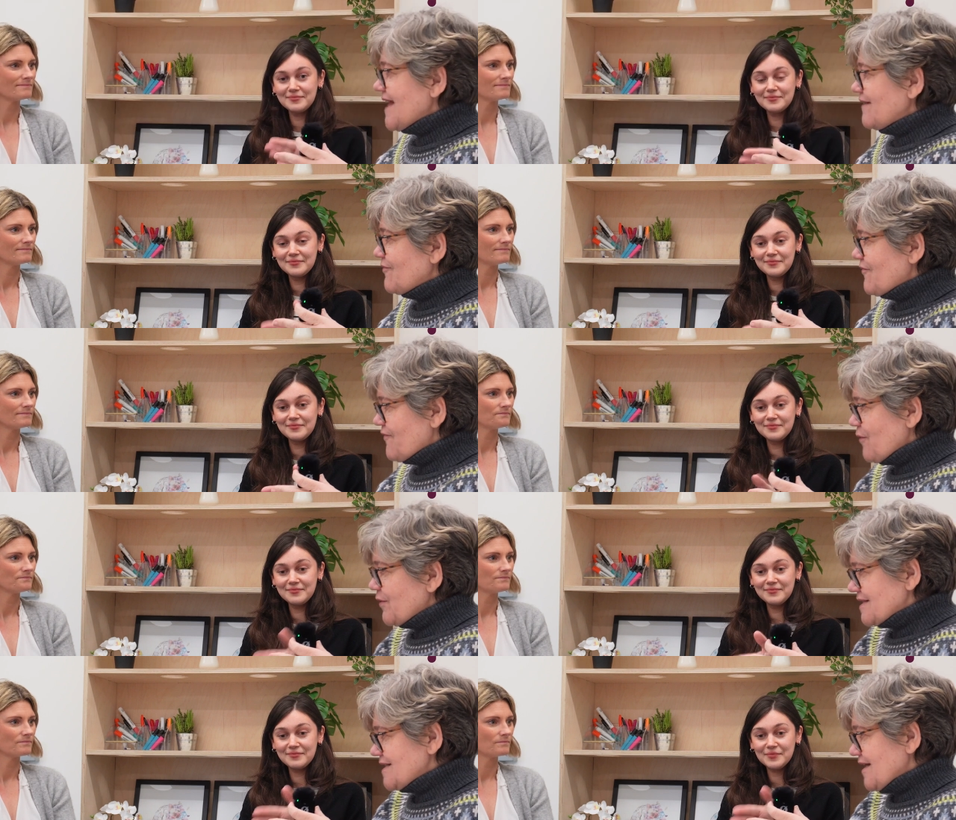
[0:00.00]
Speaker 1: then
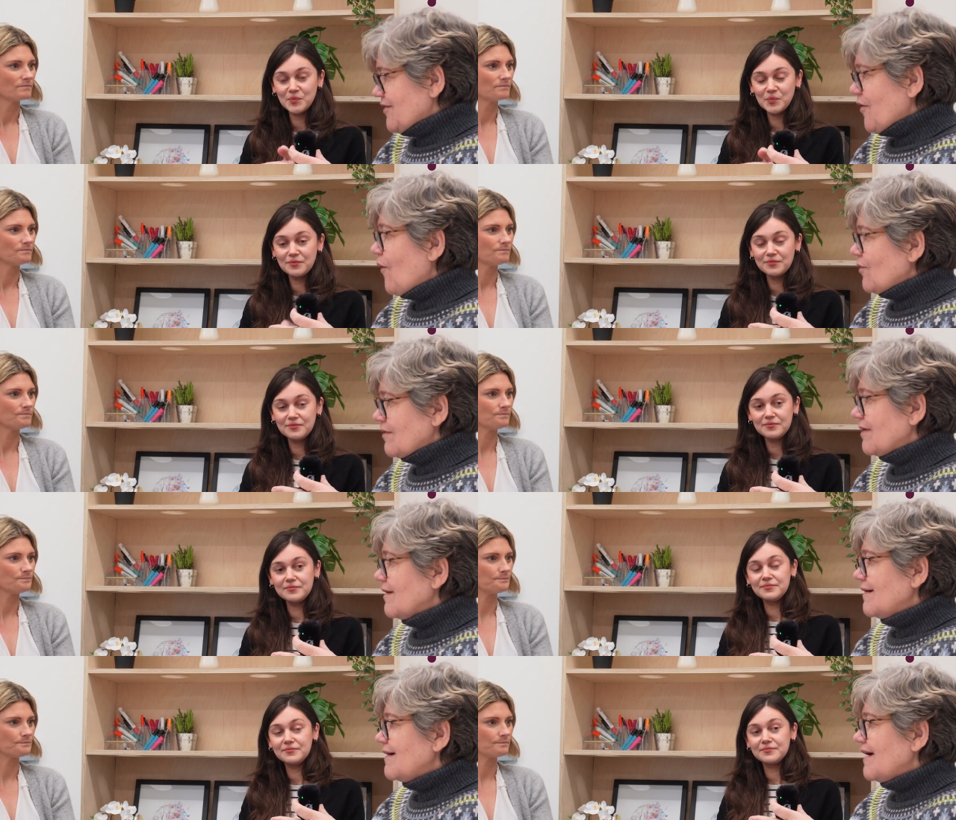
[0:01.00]
focusing on
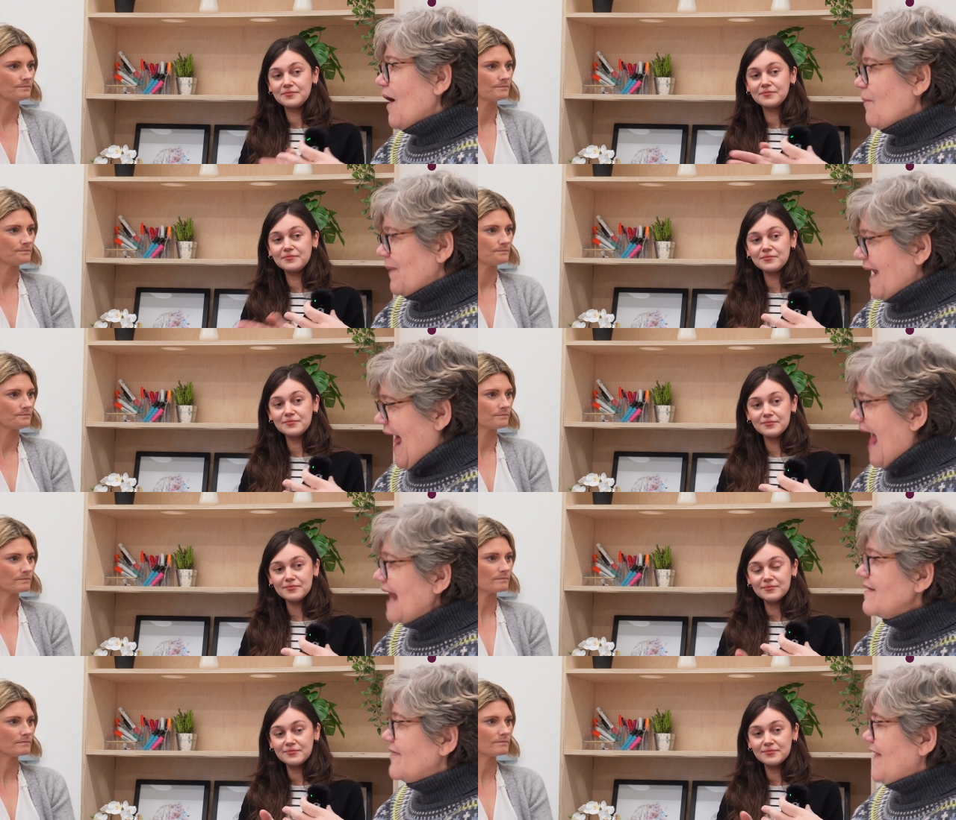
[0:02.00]
a
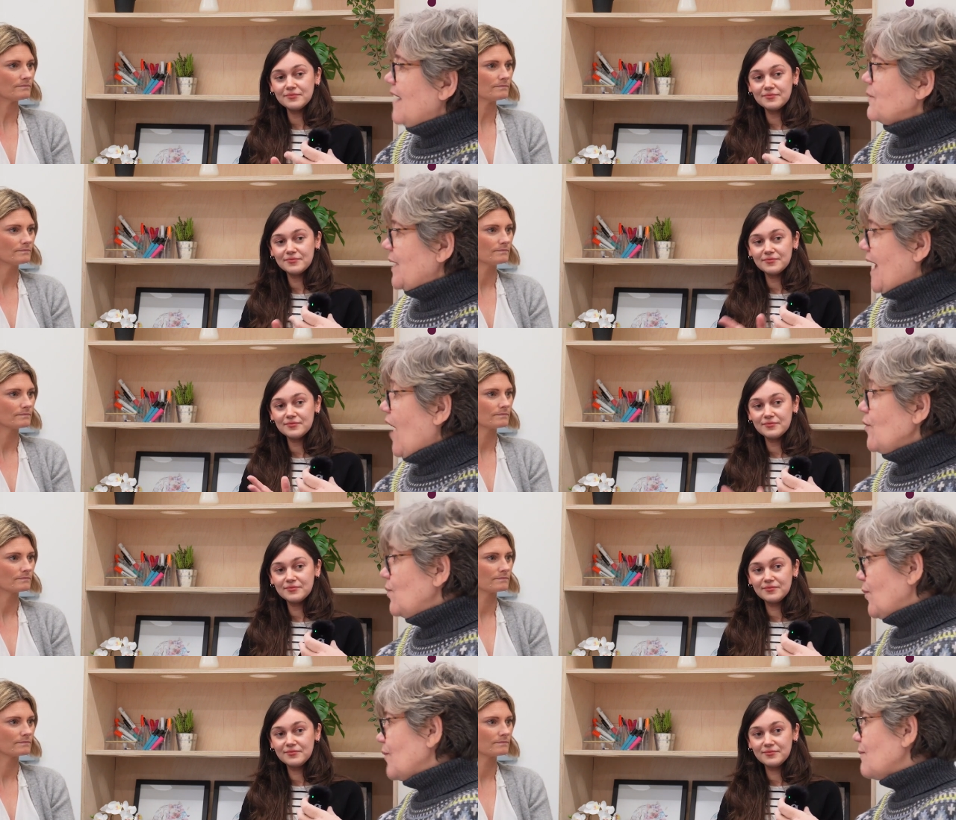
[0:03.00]
plan that we
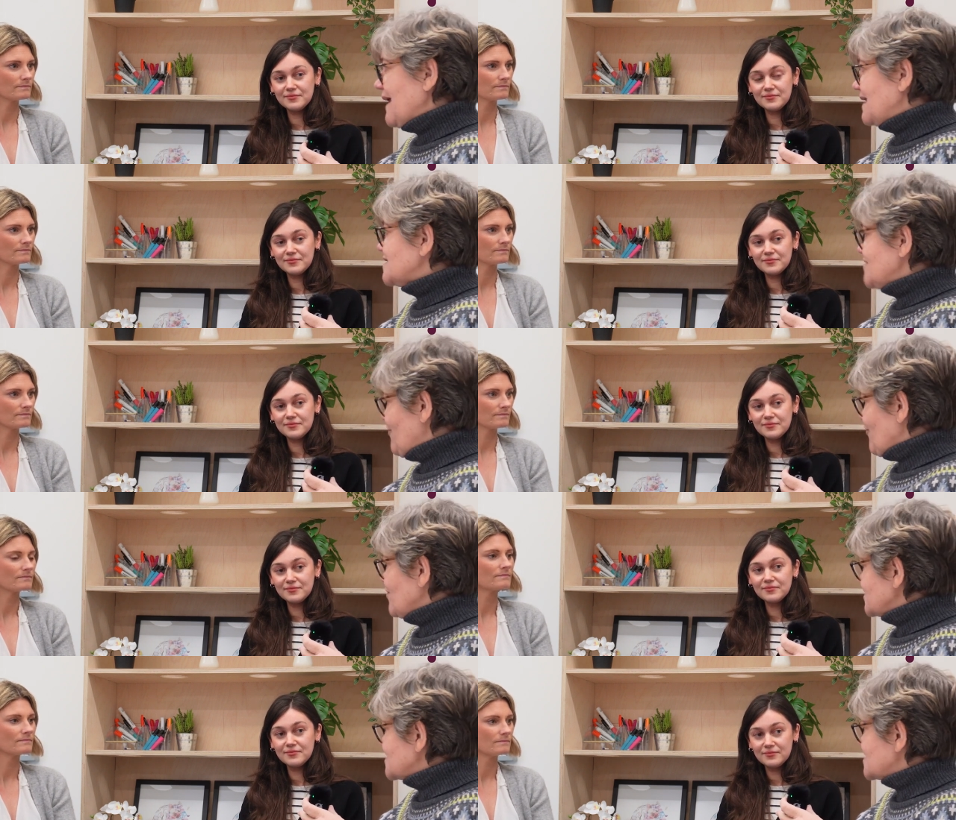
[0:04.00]
hope will make a
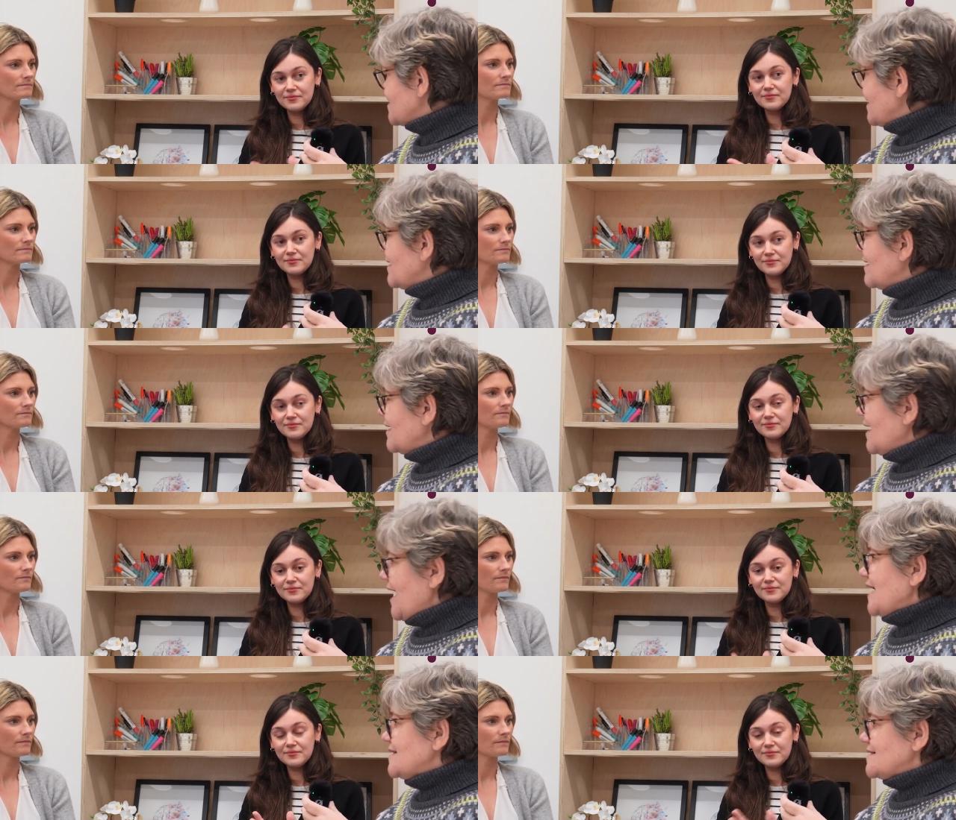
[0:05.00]
difference.
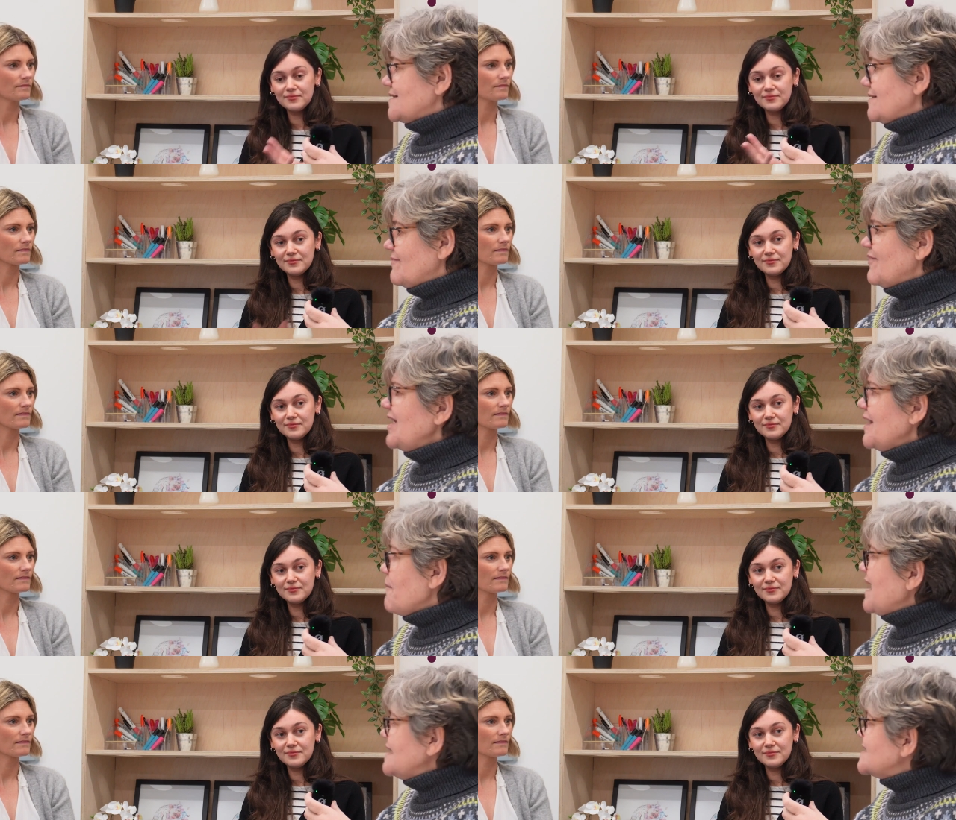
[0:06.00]
It's really
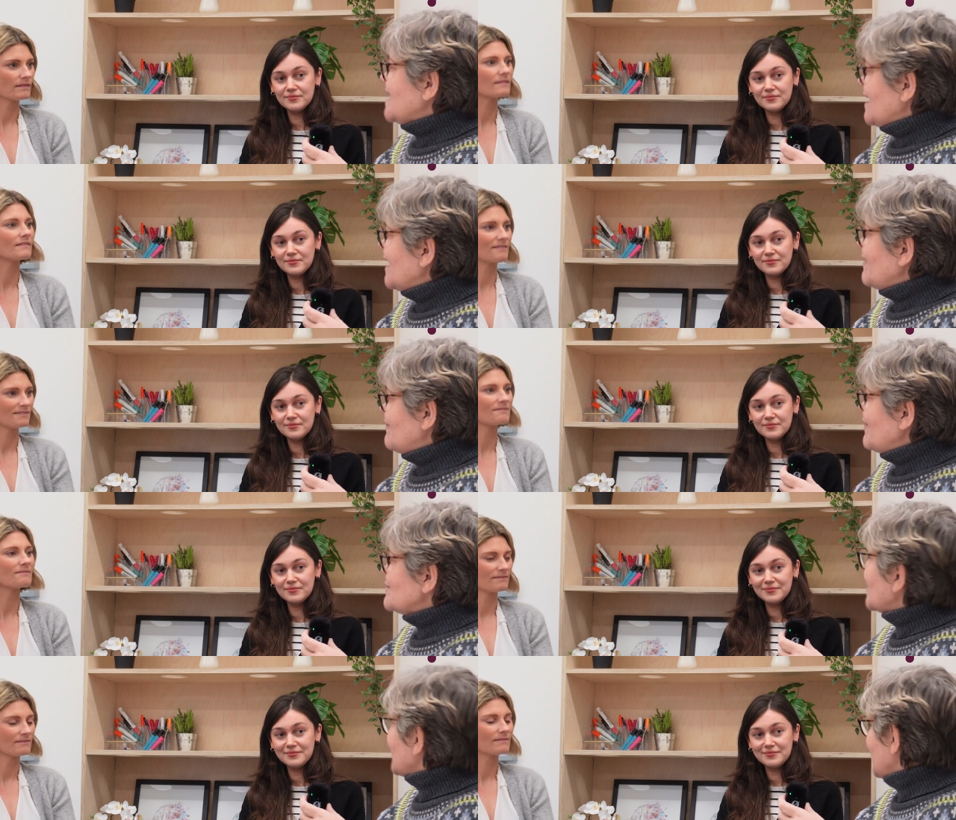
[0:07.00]
amazing. It
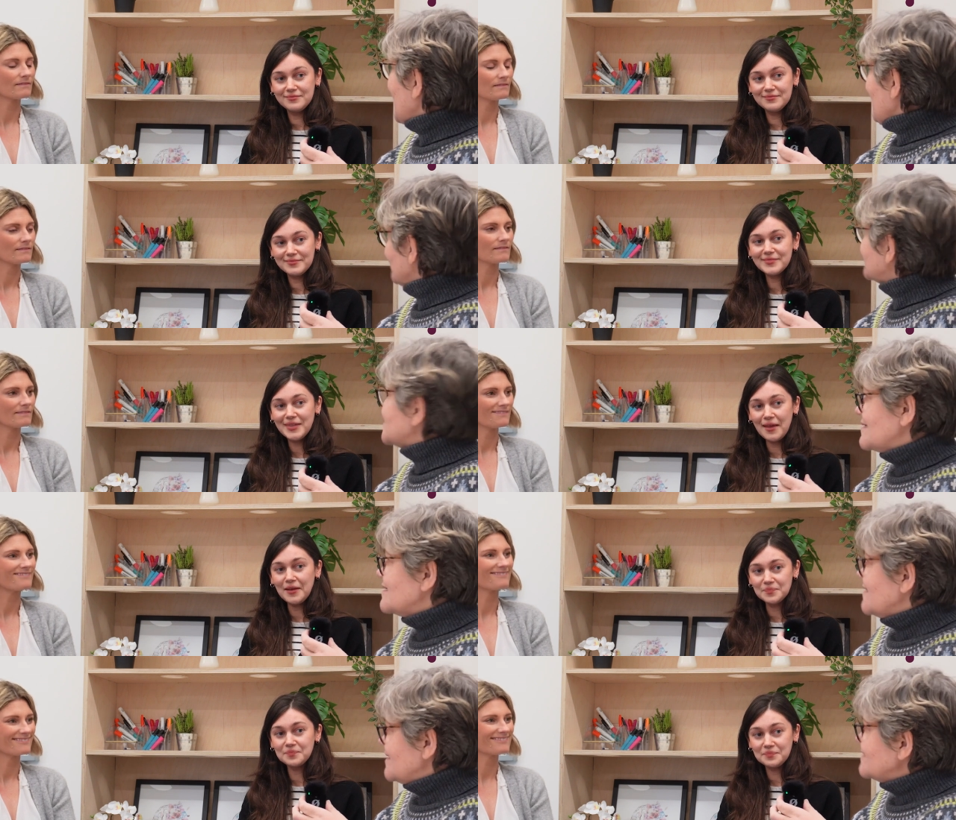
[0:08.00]
feels like a gift.
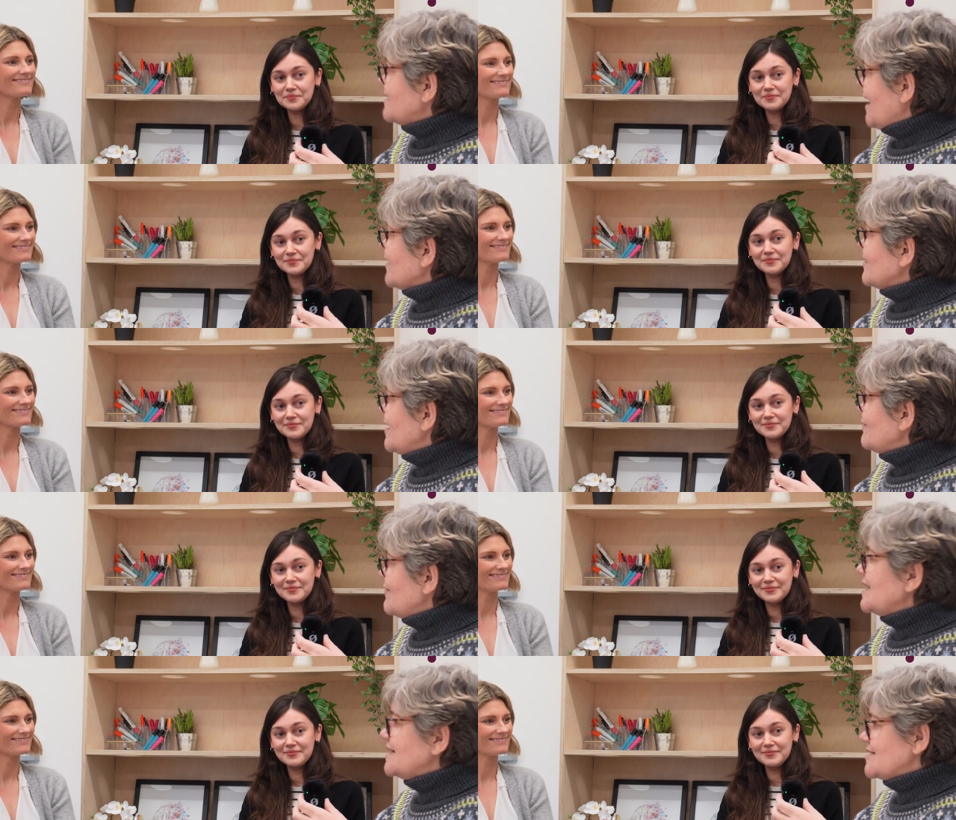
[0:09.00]
Yeah, it
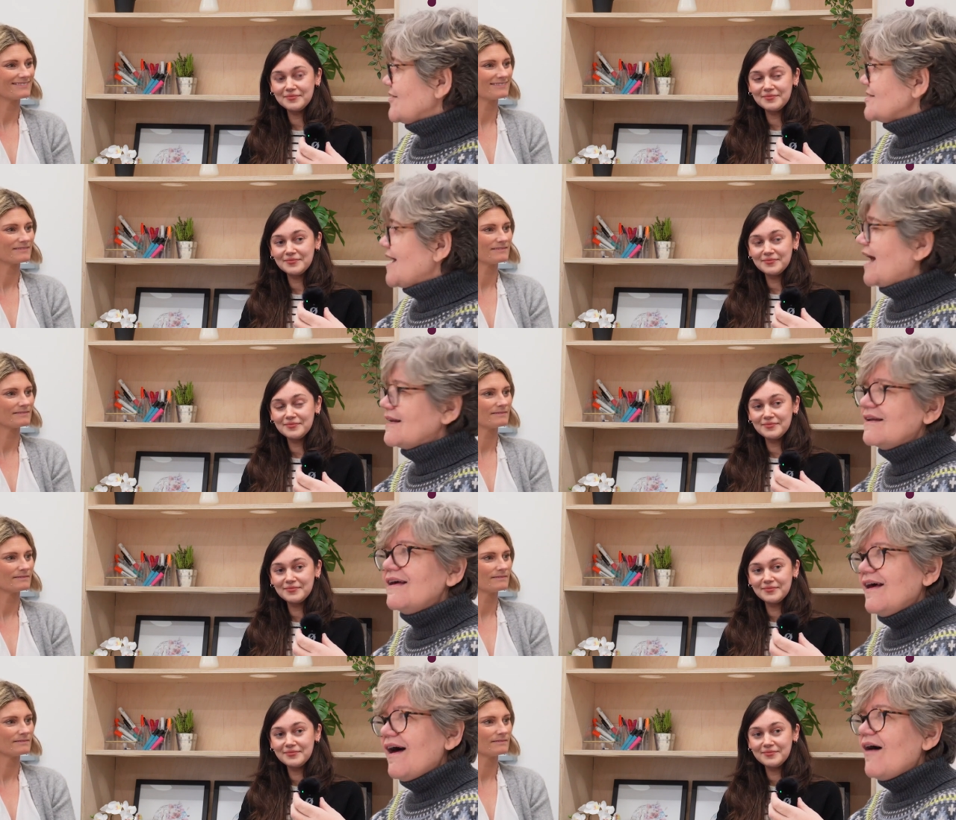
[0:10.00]
really does. And
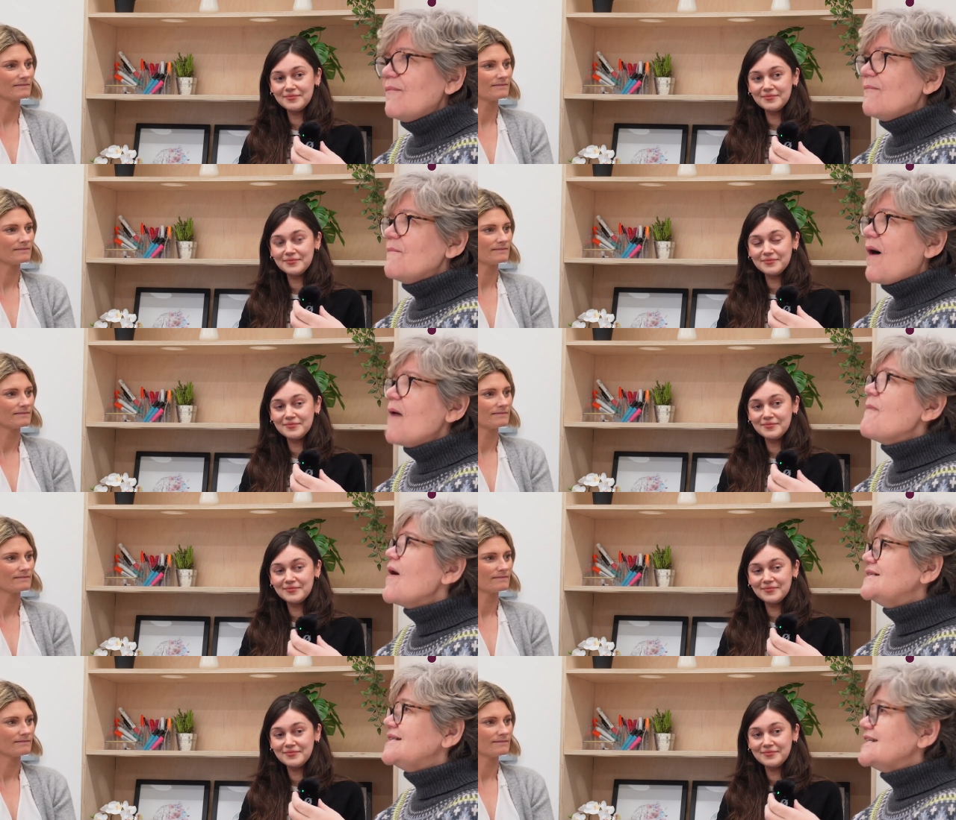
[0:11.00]
my
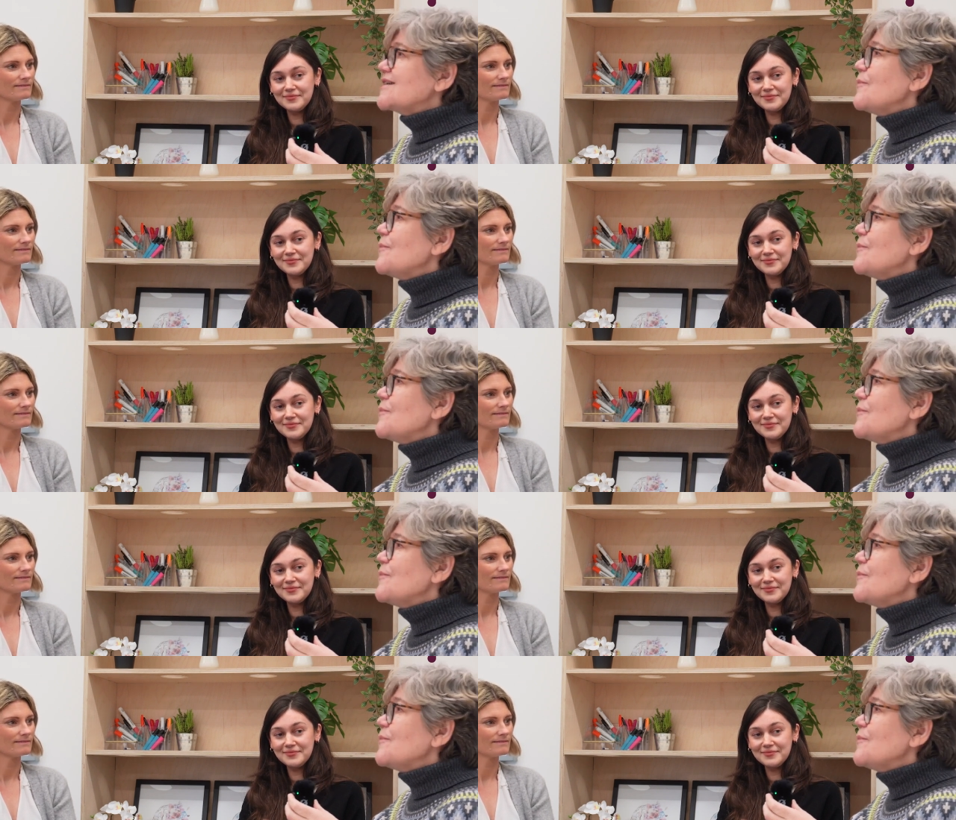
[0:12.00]
mind is